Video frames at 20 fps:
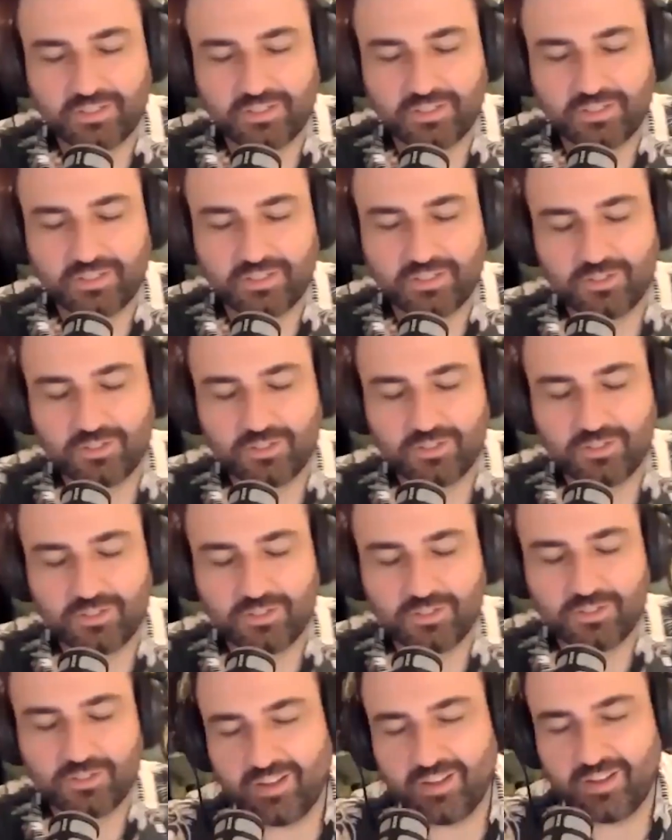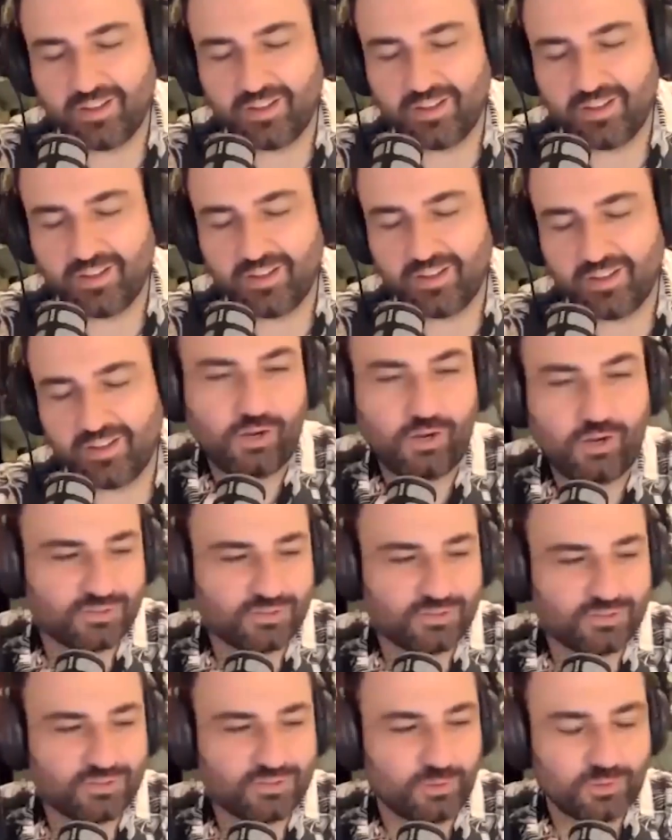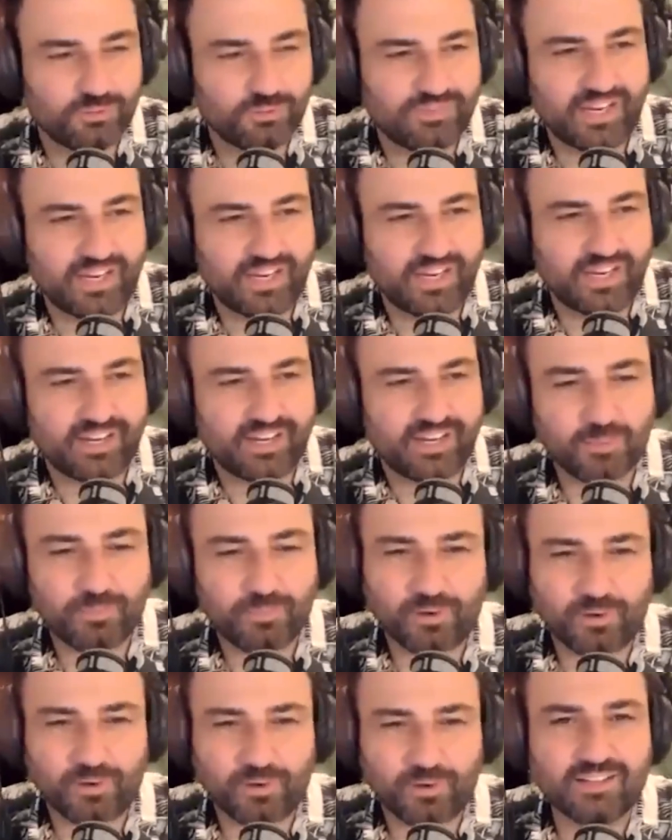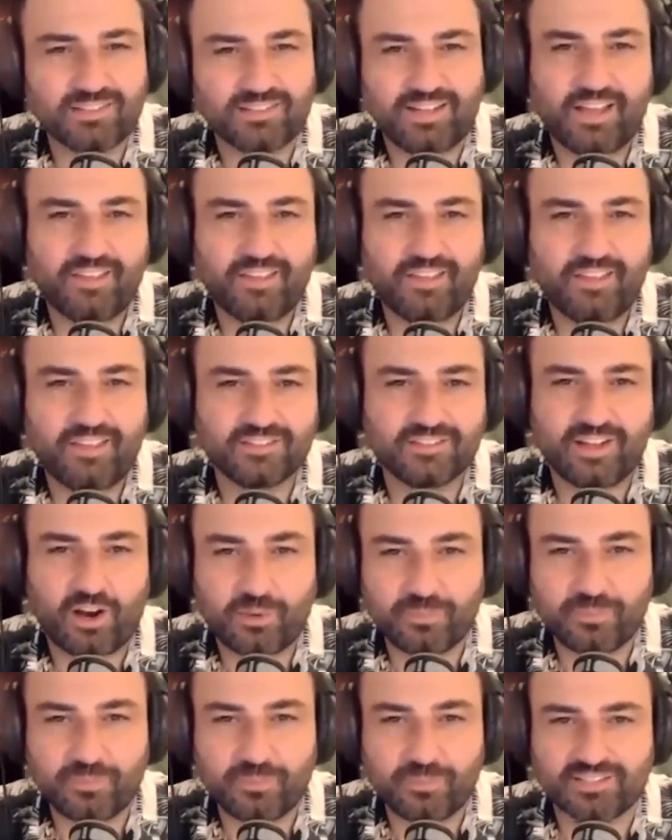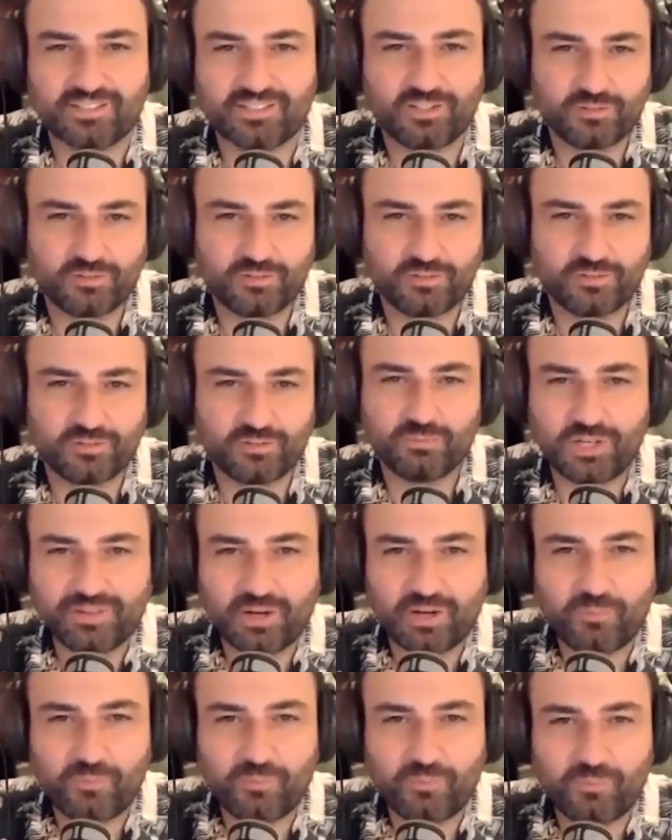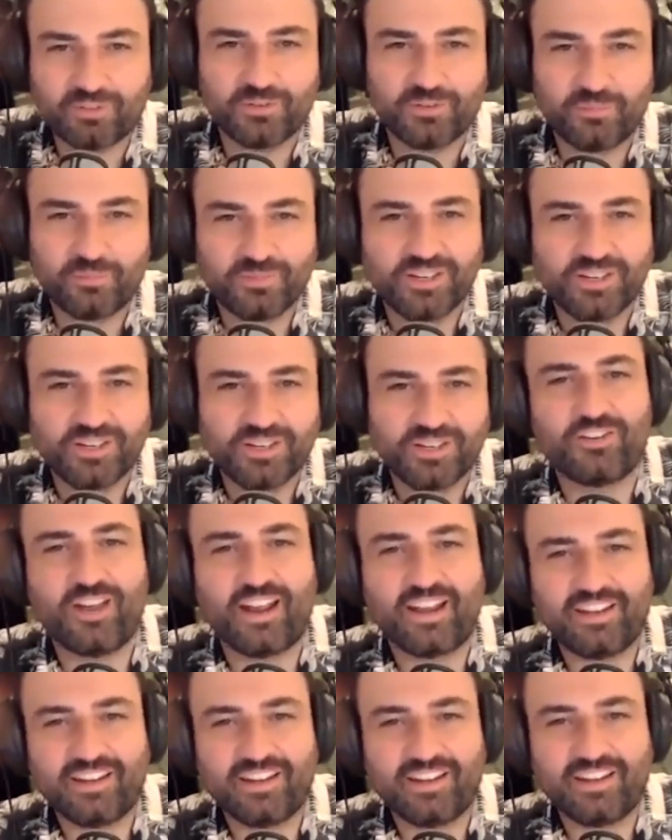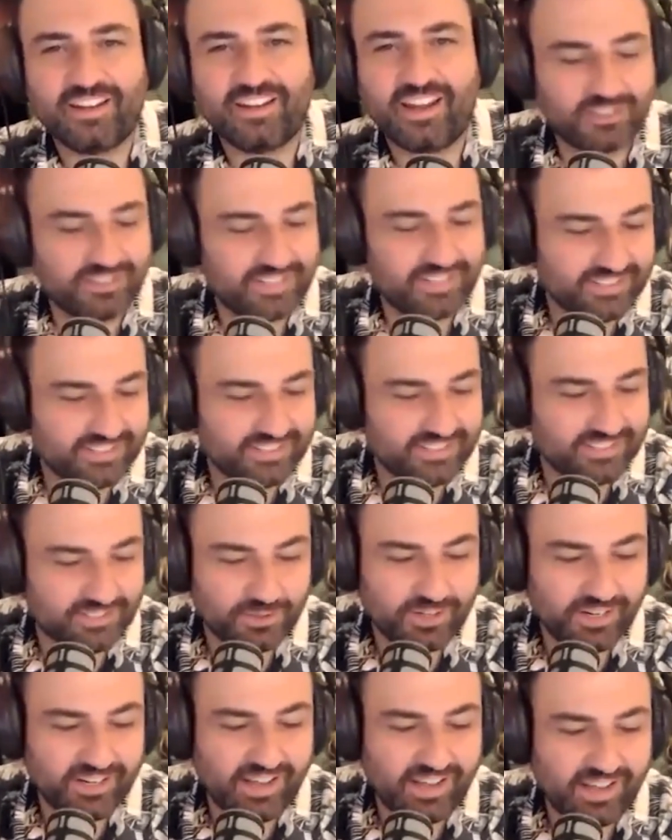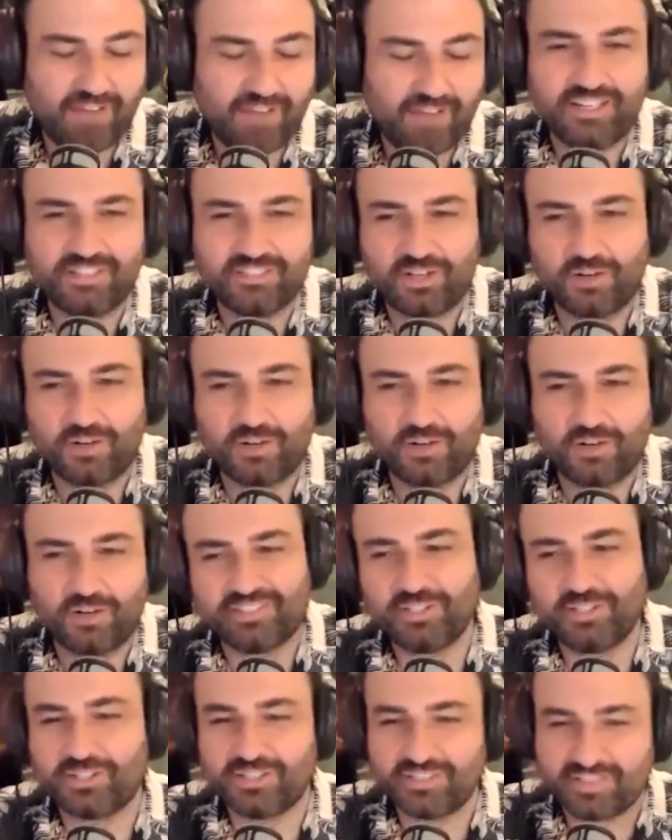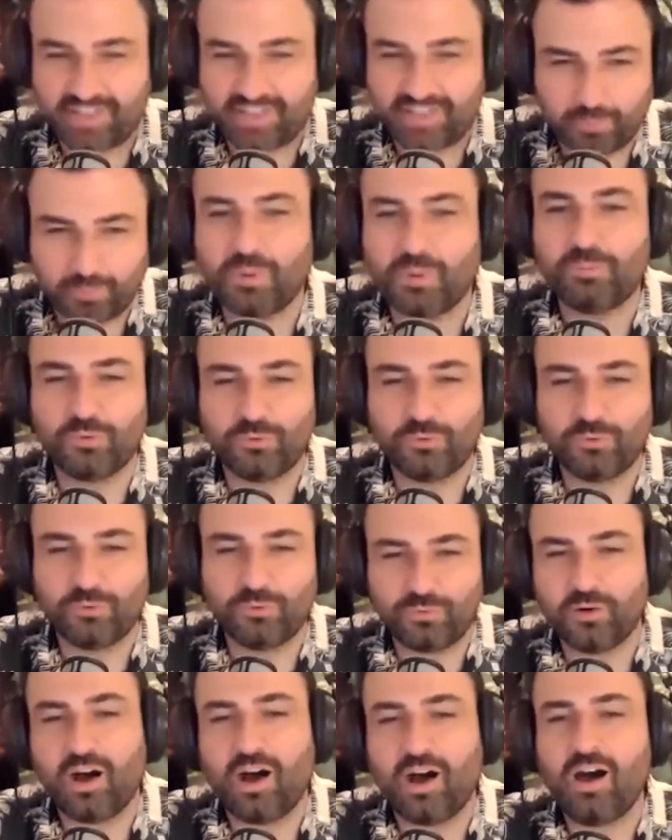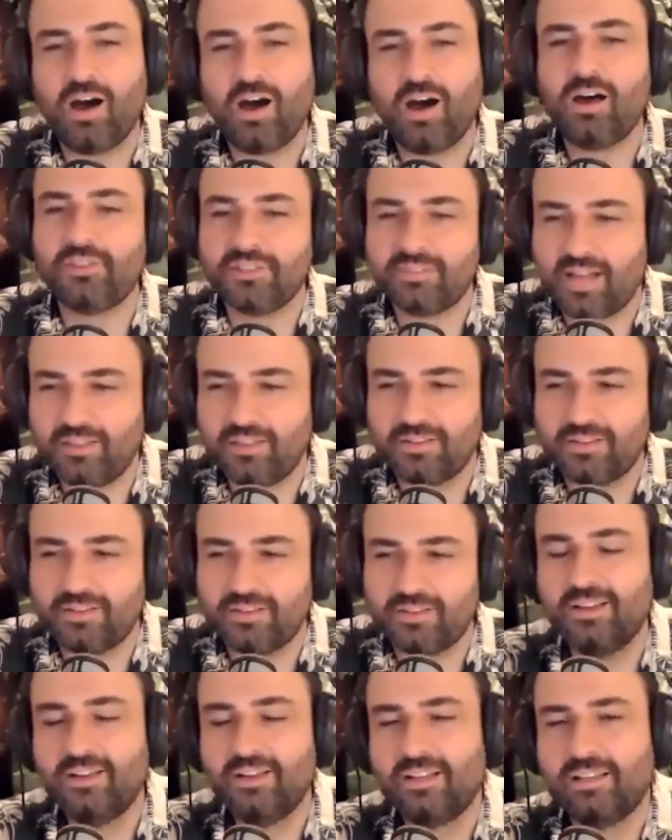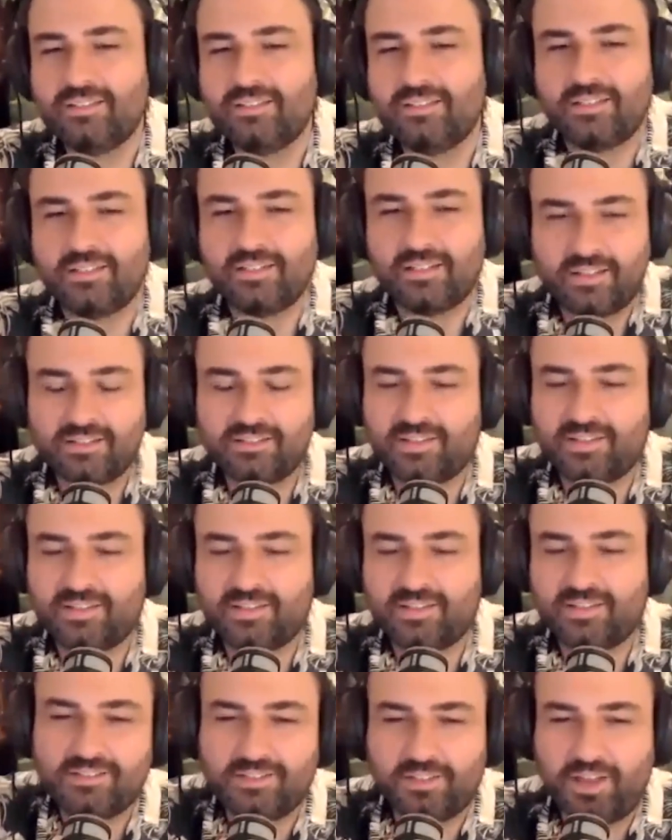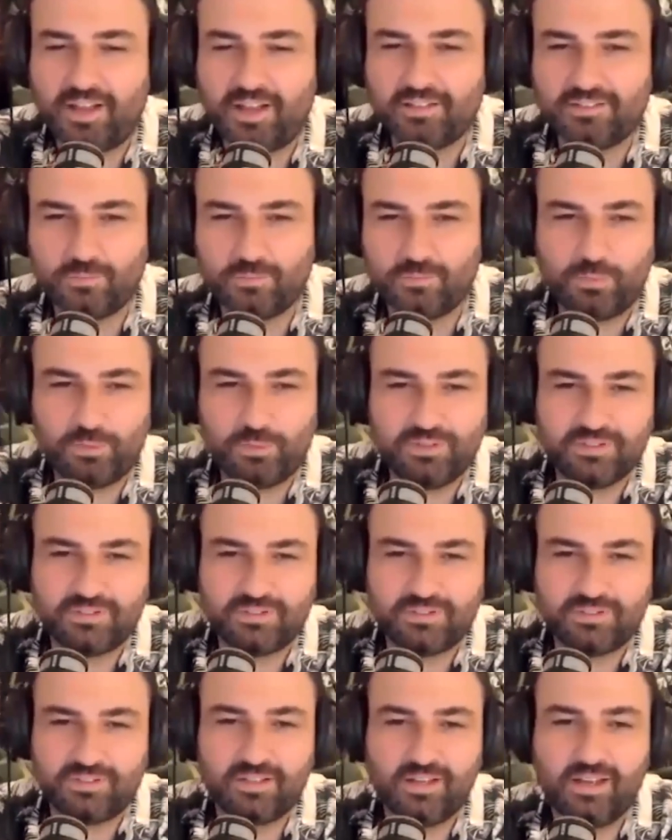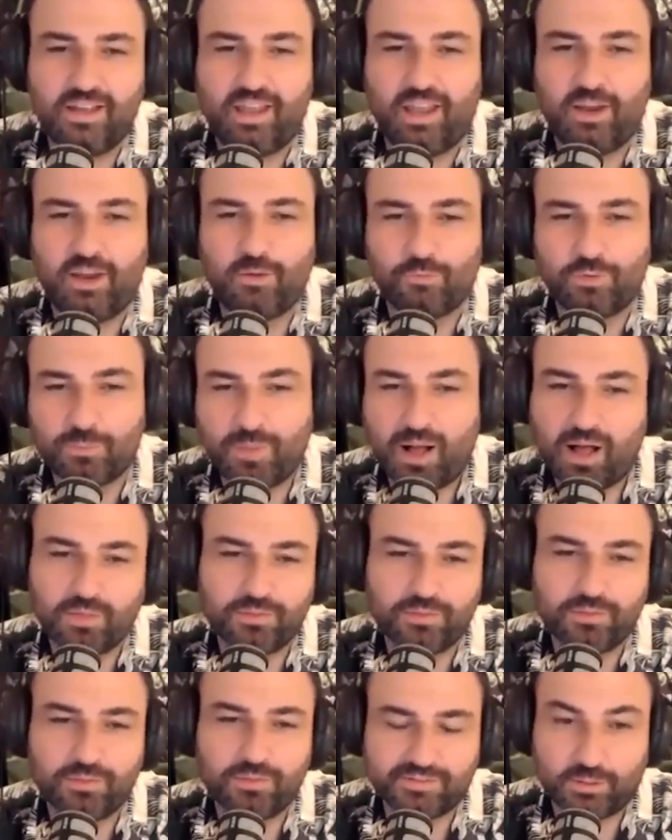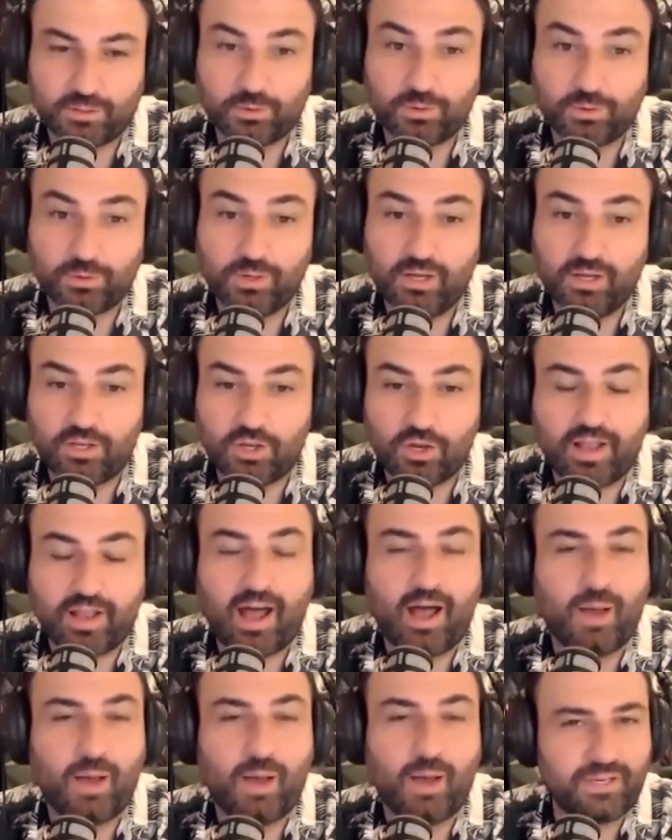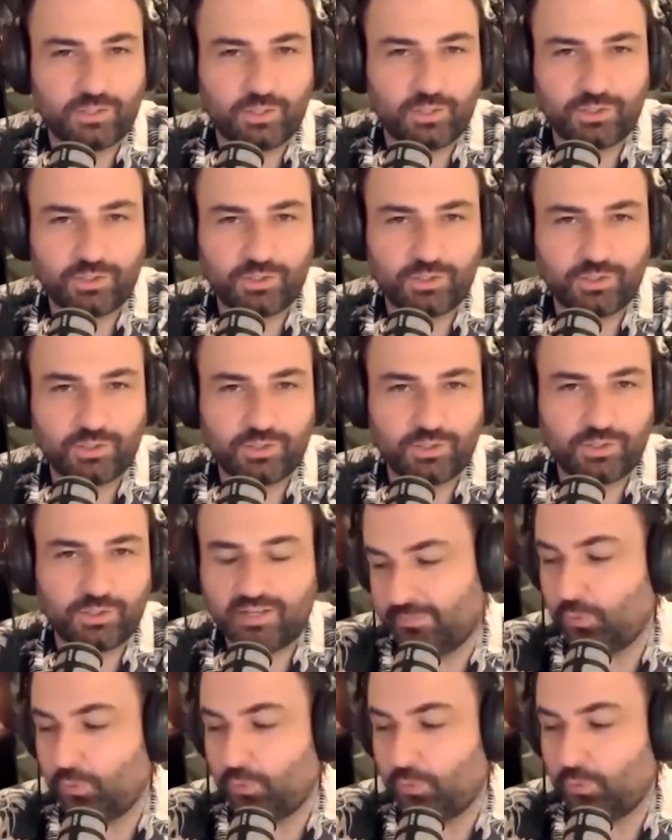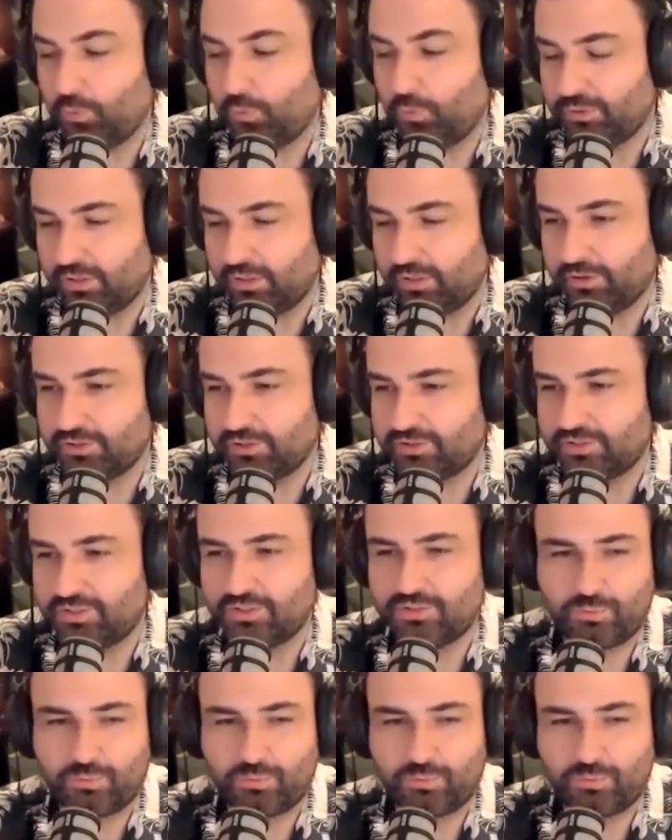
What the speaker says: you know, and 2-3 years ago, there was no soil dedicated podcast. And now there's a dozen of them, you know, I'm one of them creating content. So having these conversations helps people go, oh, there's others listening, and there's thousands and thousands of people listening every month. And so you can't be alone or feel alone.